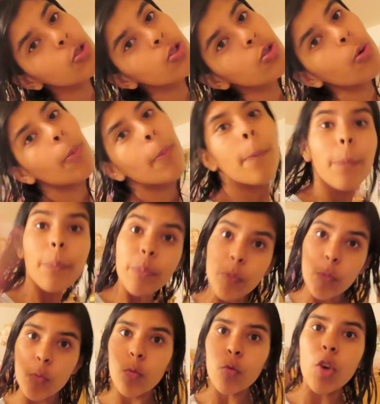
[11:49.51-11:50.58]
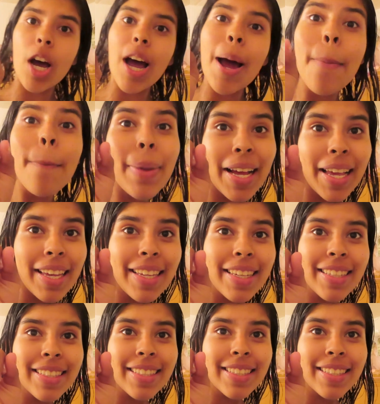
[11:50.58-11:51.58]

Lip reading: So, bye.